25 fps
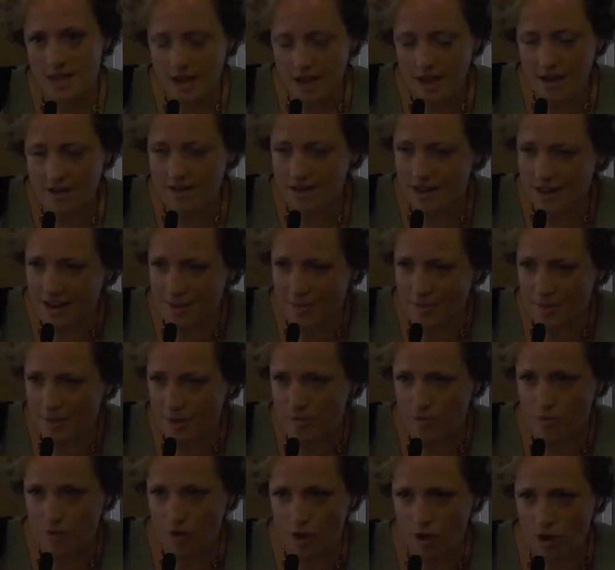How could I have
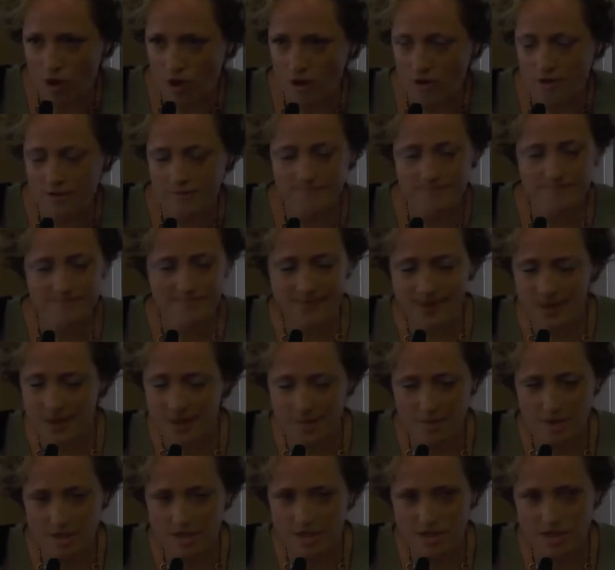been wrong
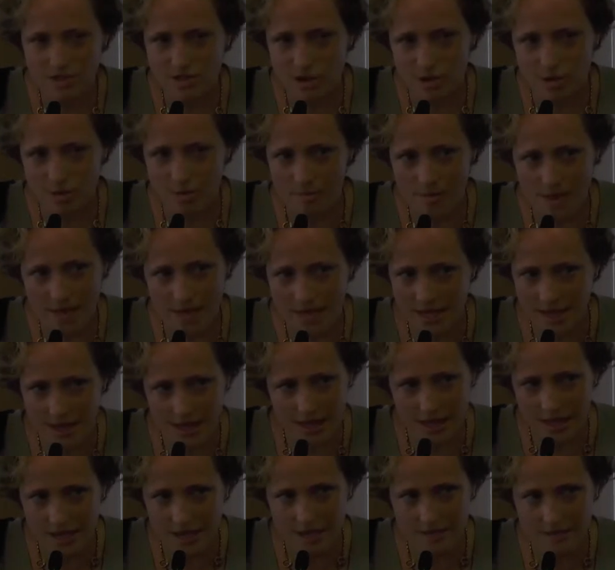about so many
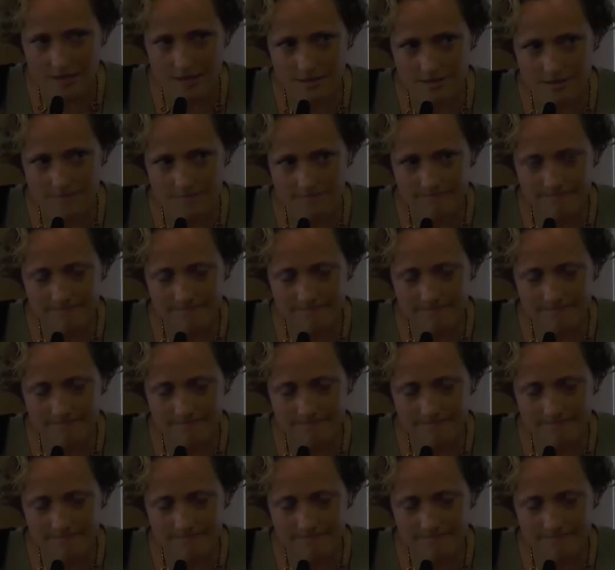things?